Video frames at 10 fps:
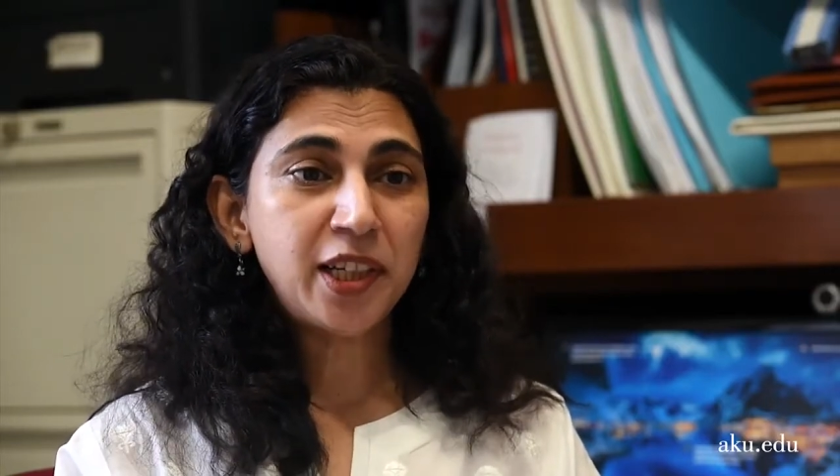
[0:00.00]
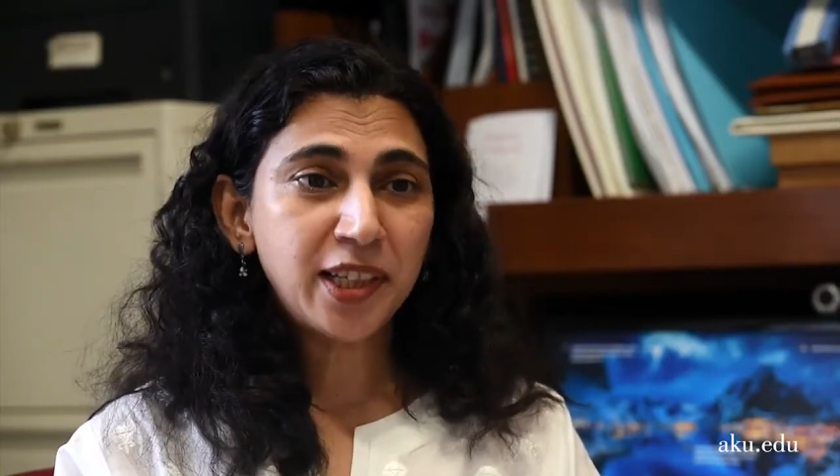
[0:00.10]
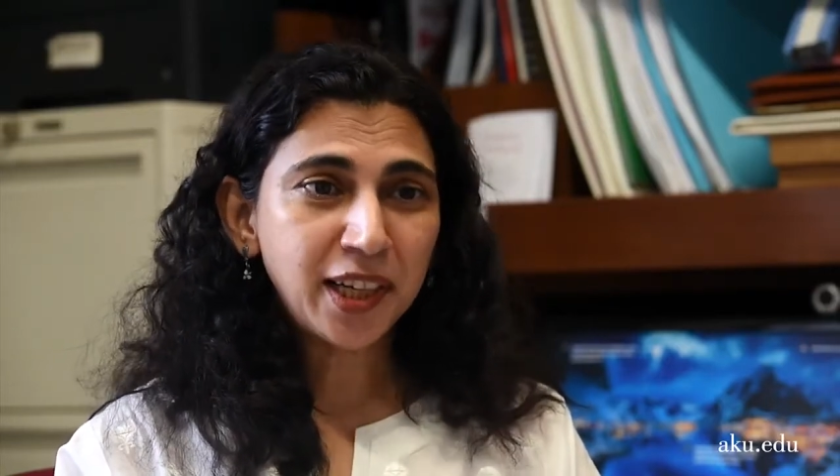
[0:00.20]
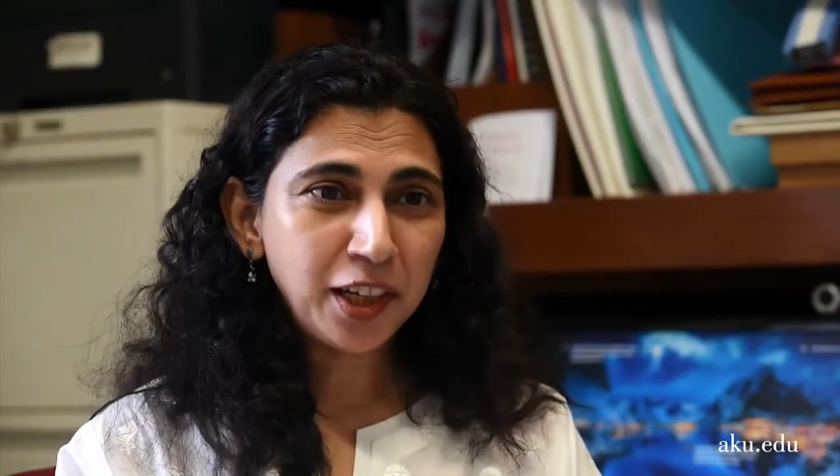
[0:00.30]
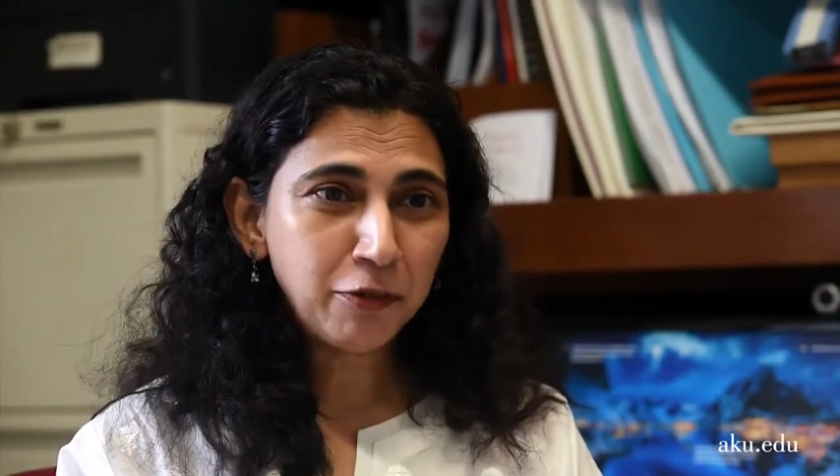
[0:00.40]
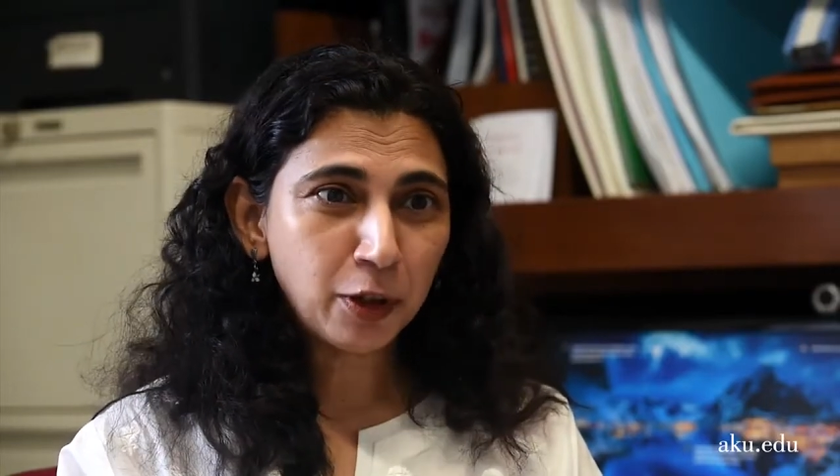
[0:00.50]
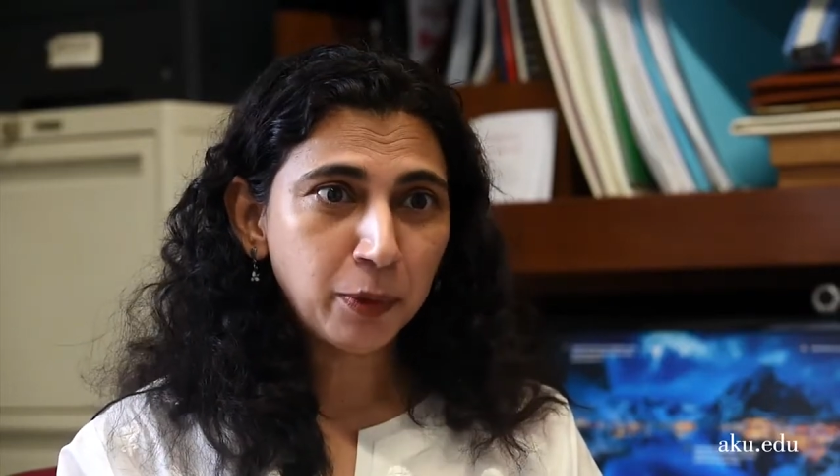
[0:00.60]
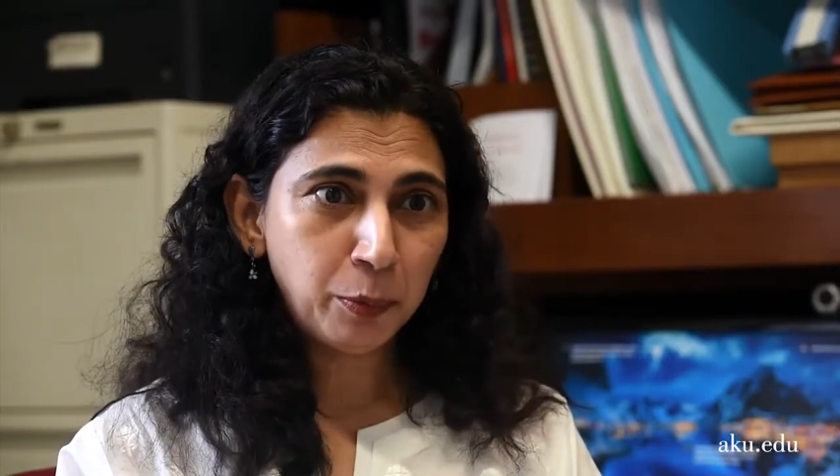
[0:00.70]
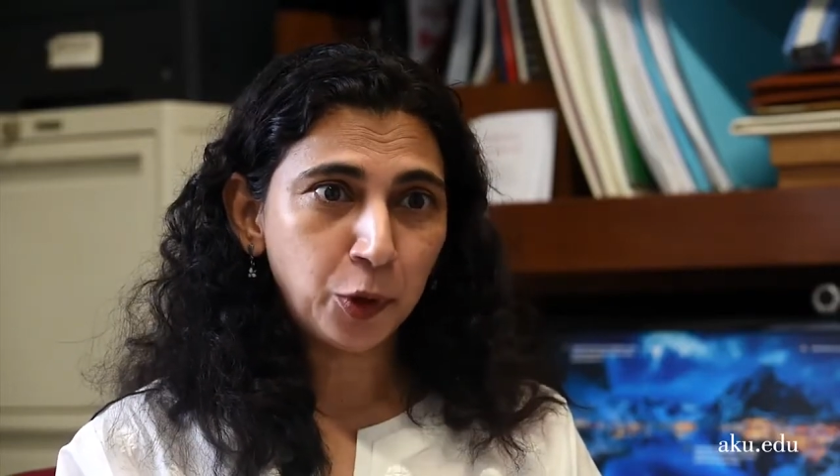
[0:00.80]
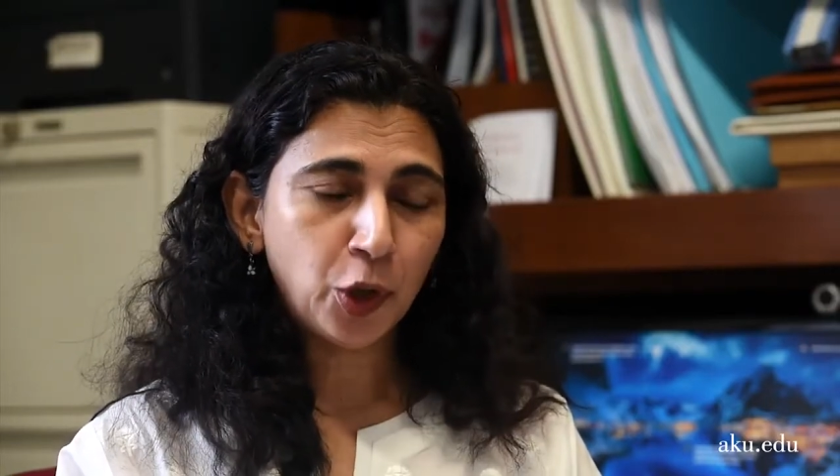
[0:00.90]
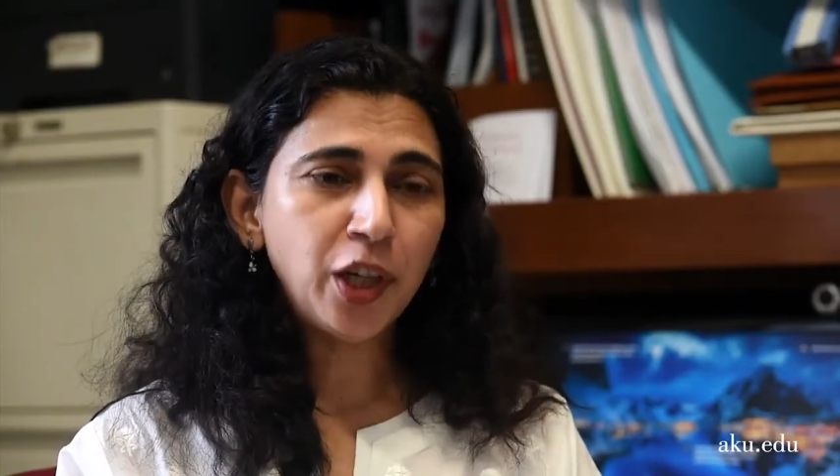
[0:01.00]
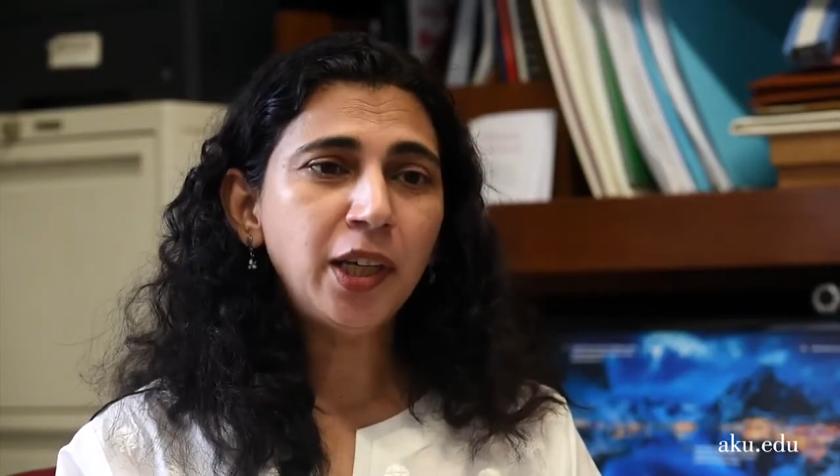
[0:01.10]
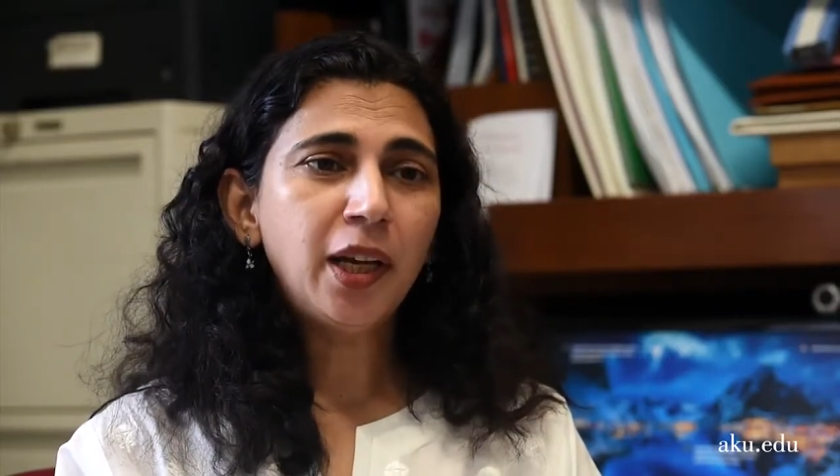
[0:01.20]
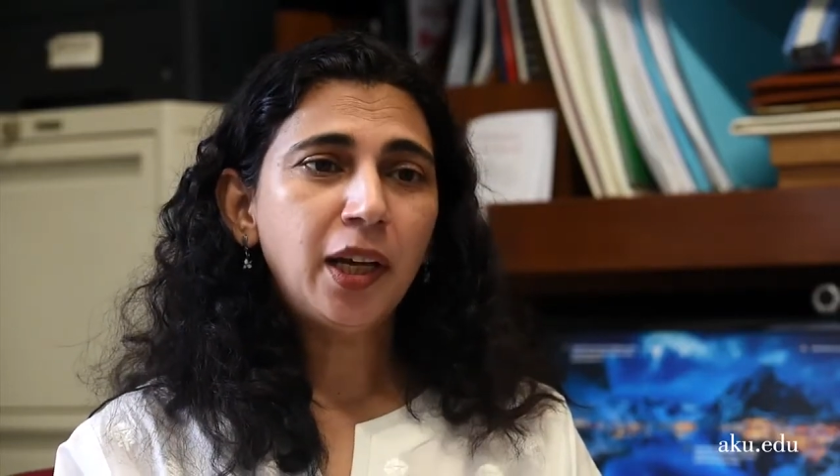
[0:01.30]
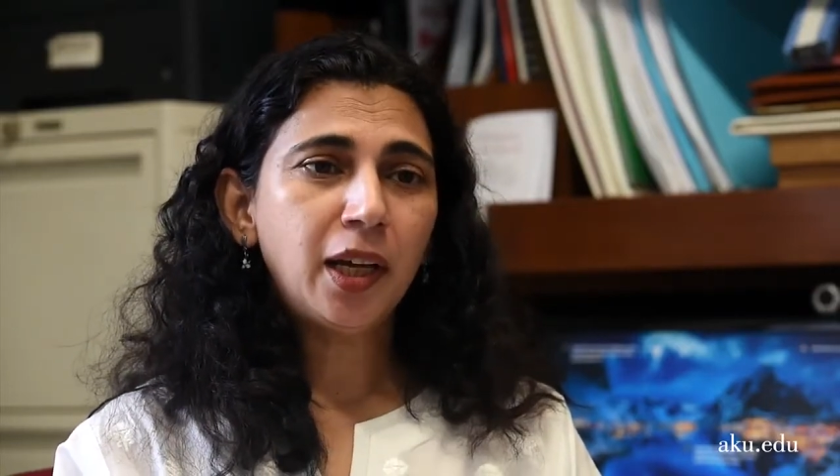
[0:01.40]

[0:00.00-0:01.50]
returning from abroad